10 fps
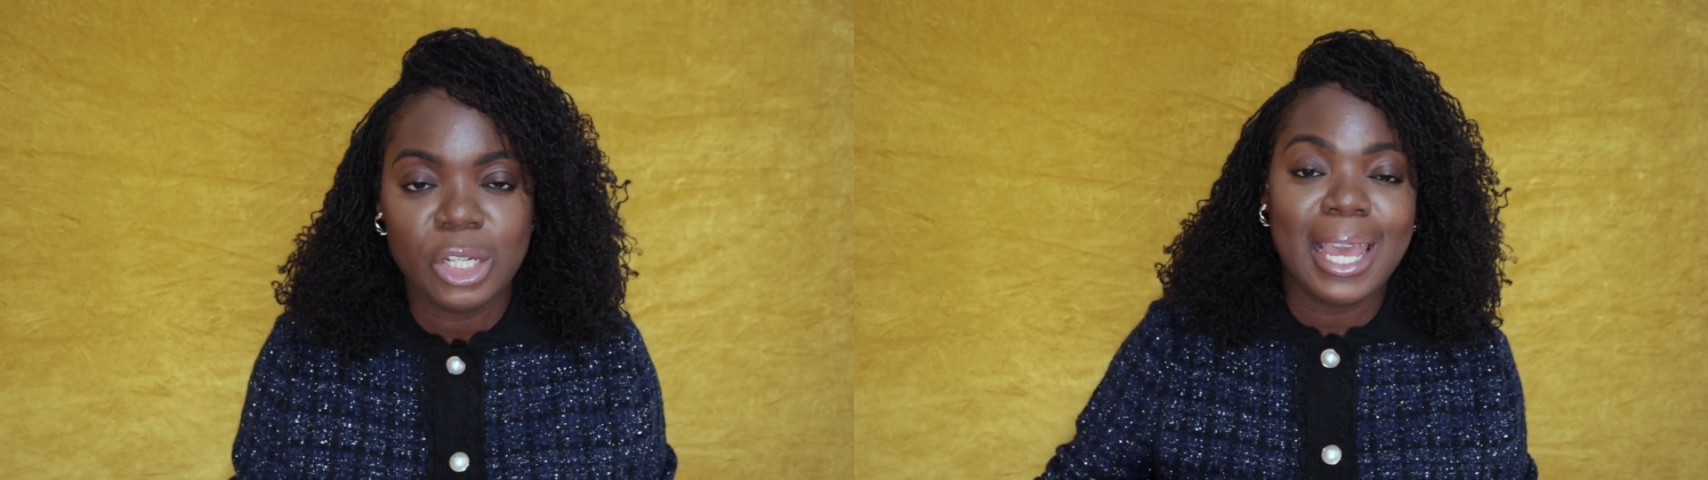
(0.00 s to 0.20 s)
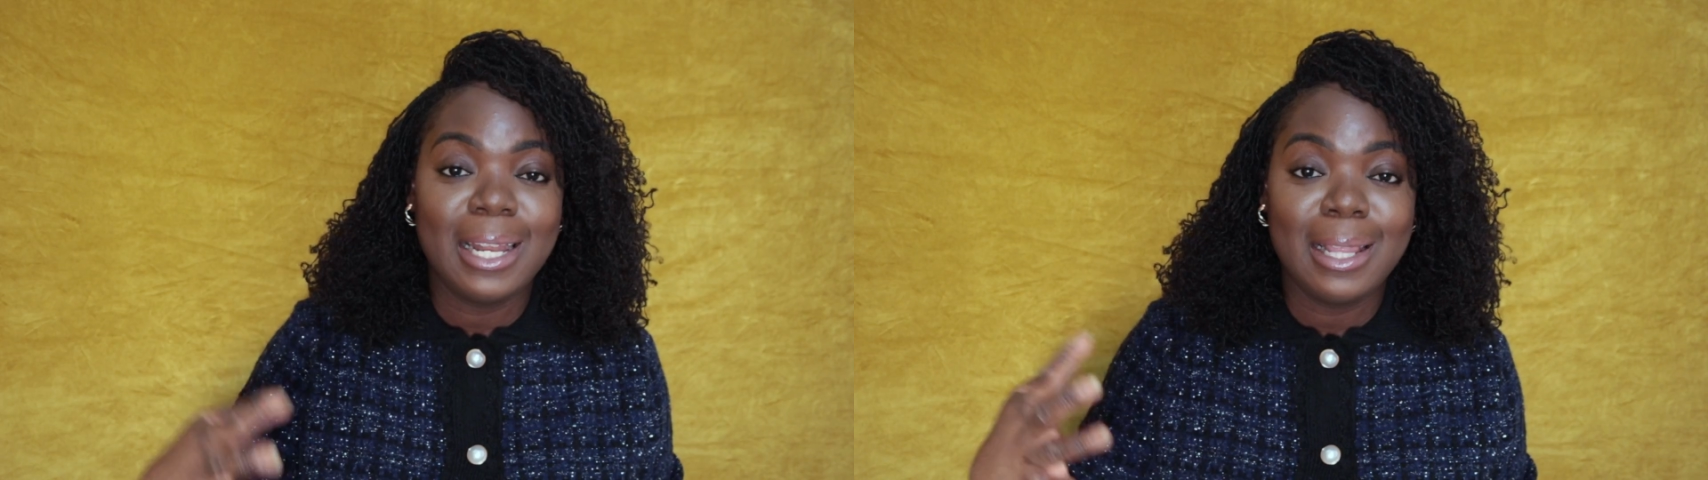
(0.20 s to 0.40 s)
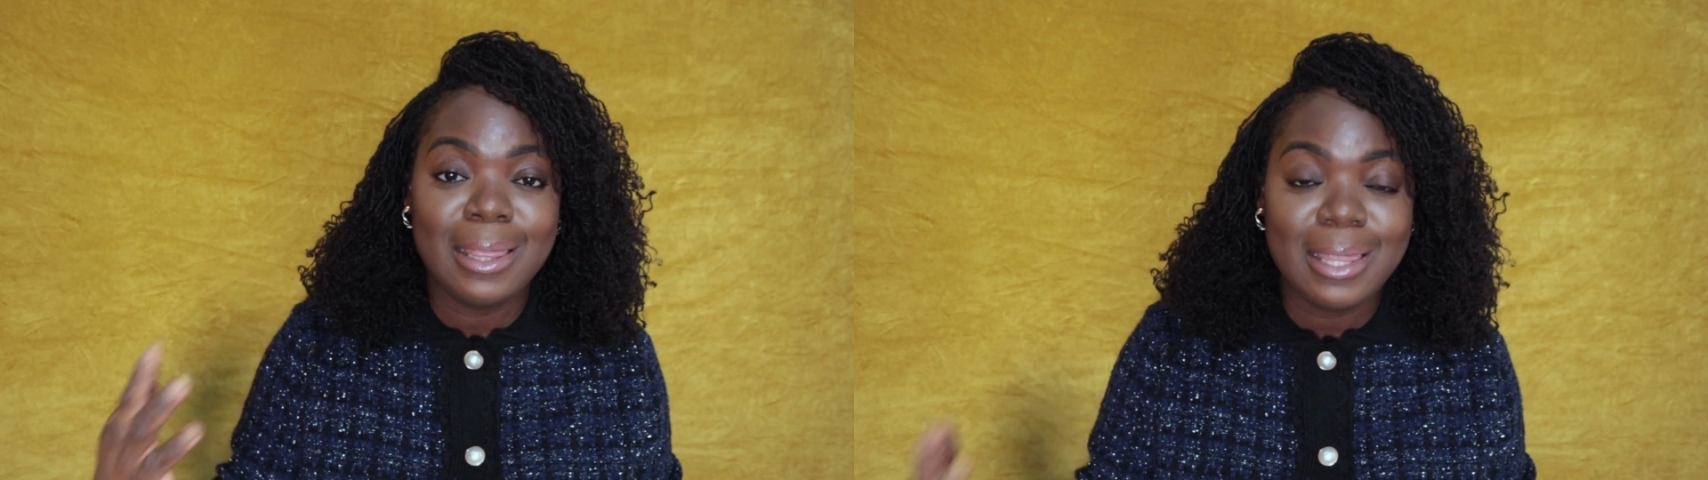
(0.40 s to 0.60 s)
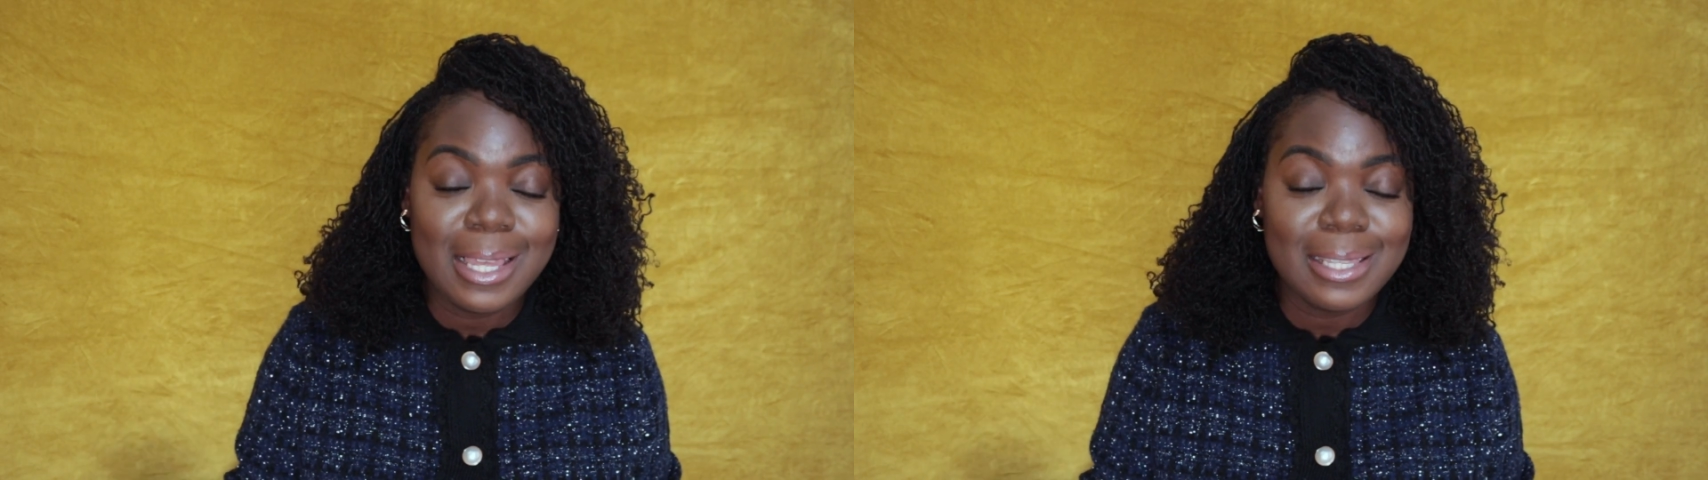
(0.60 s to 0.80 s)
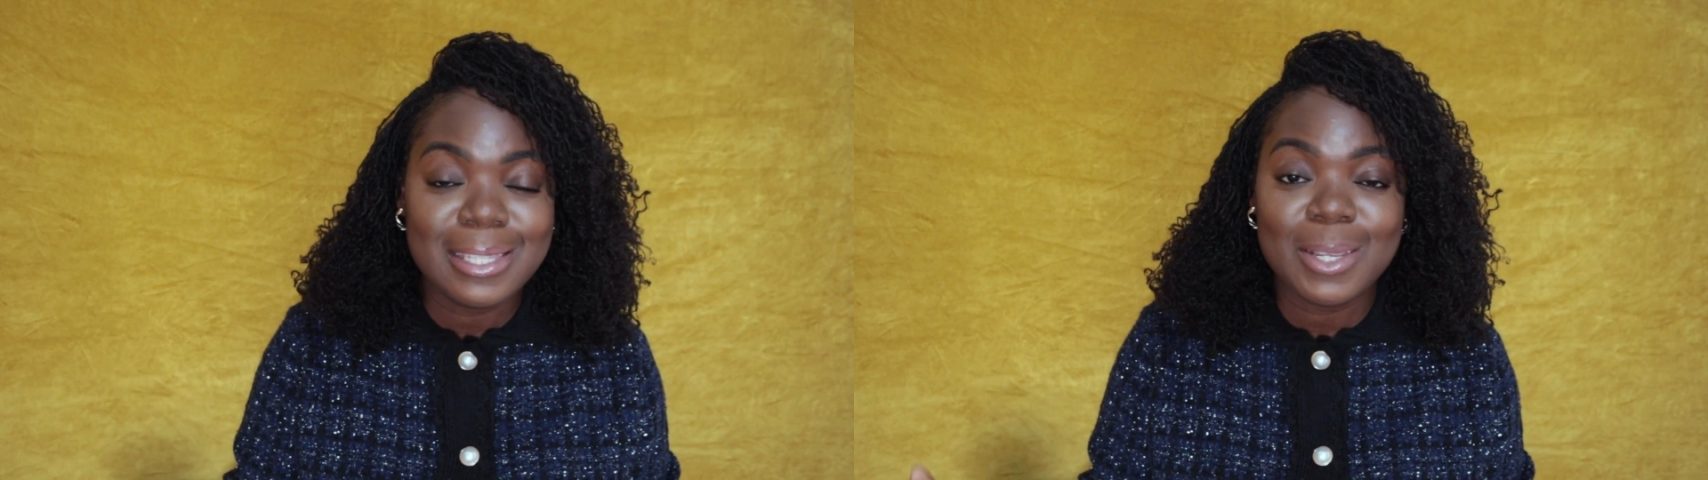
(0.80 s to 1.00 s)
and
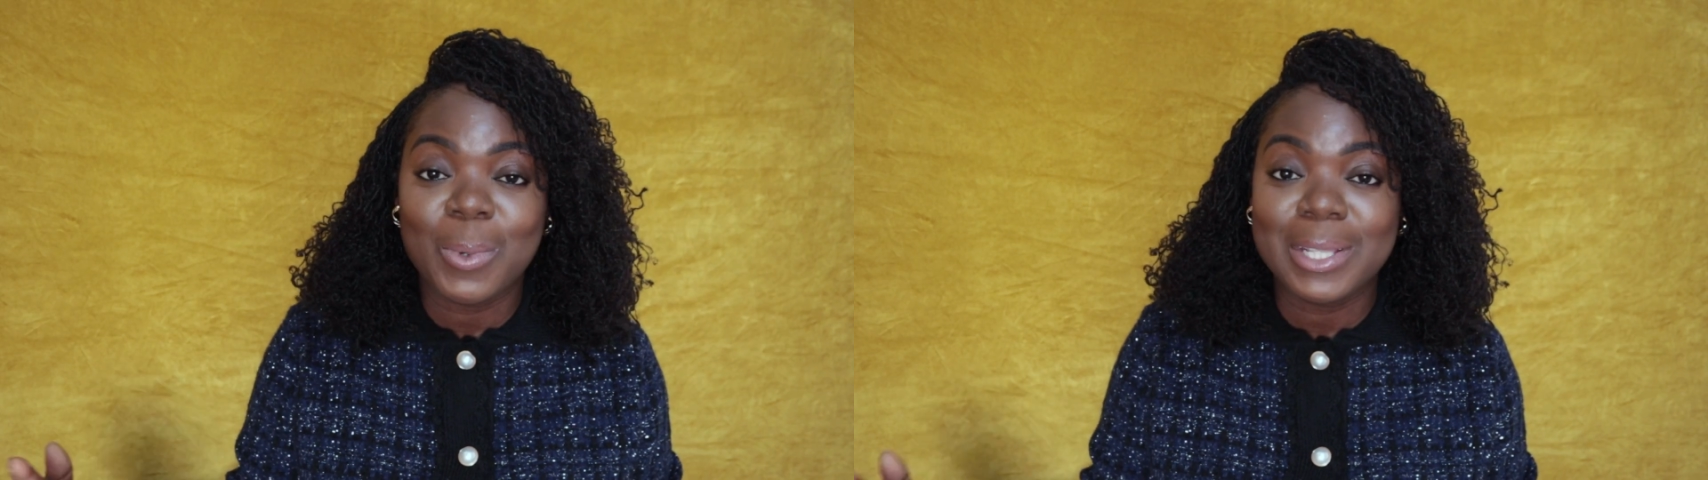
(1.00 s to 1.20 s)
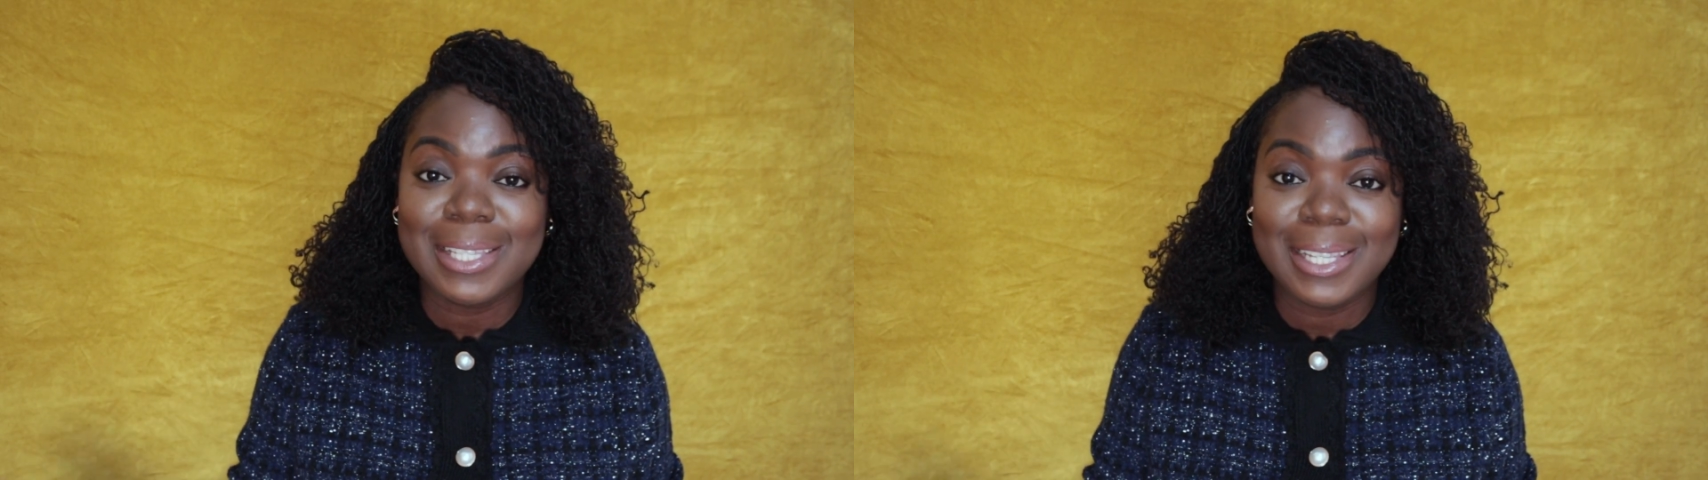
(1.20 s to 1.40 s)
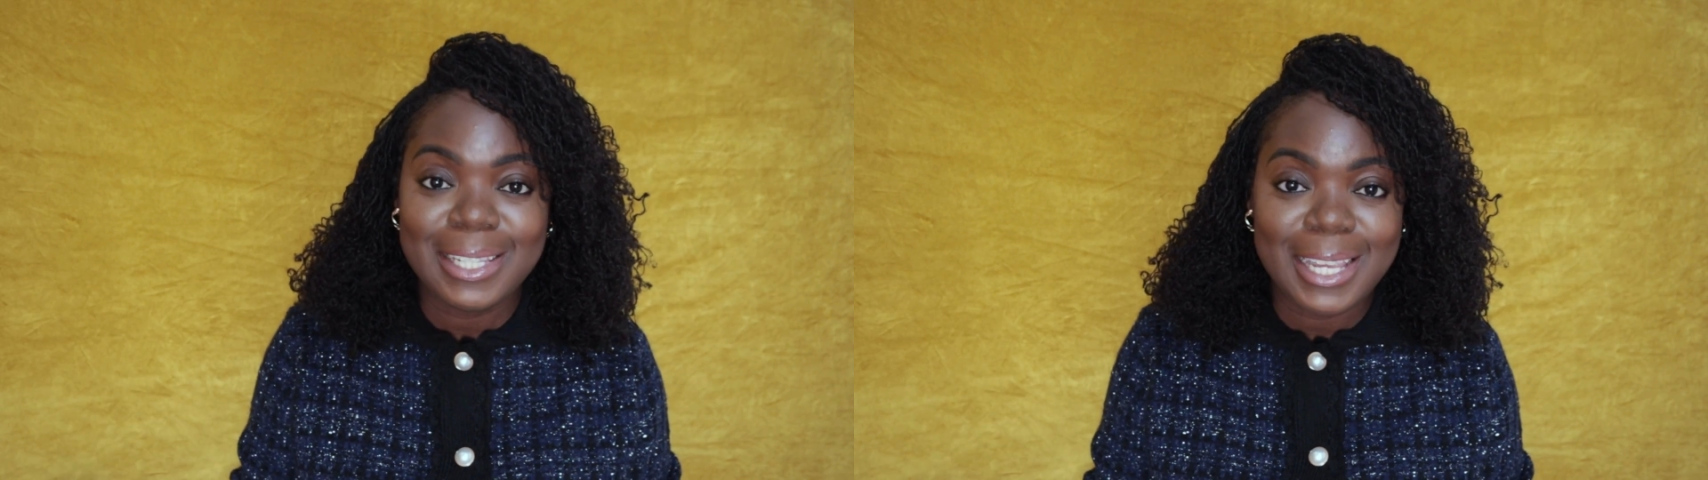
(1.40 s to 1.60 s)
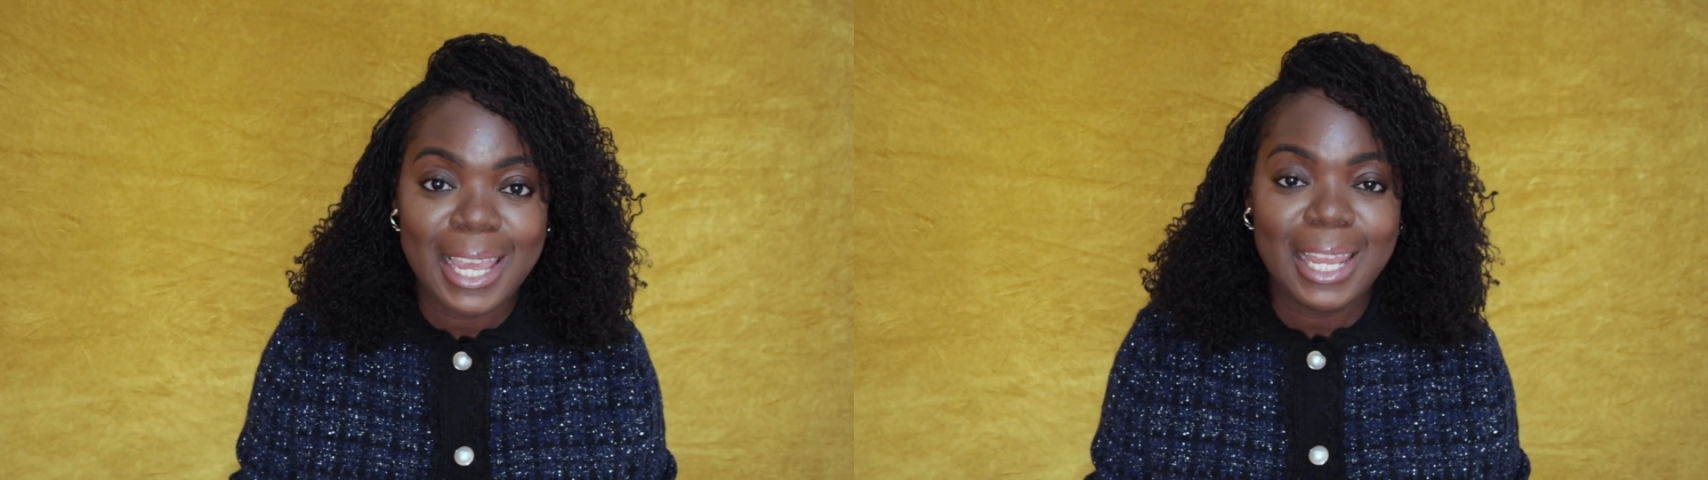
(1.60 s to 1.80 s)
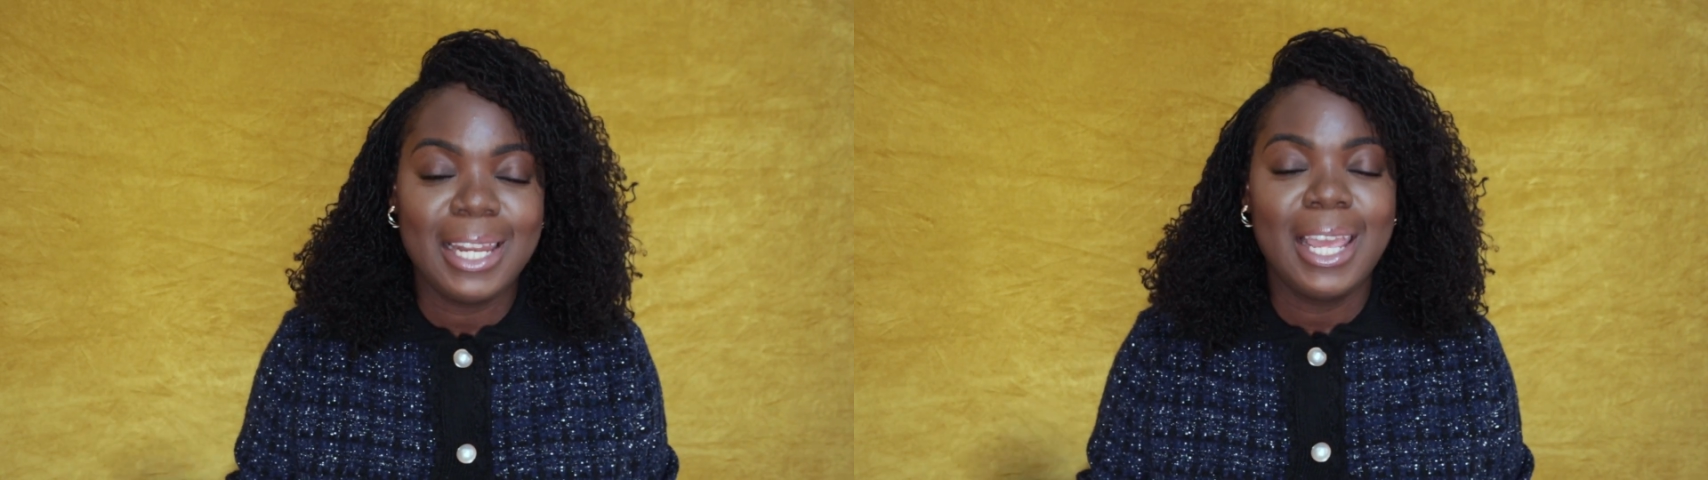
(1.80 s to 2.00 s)
this once
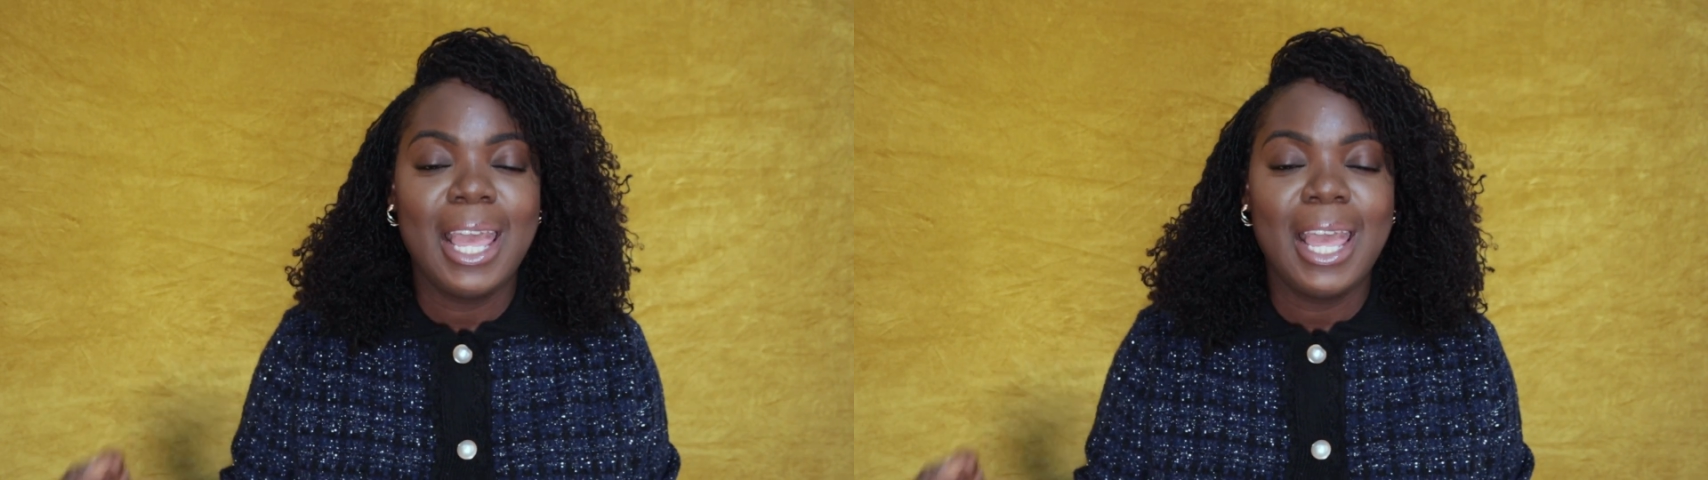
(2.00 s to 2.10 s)
again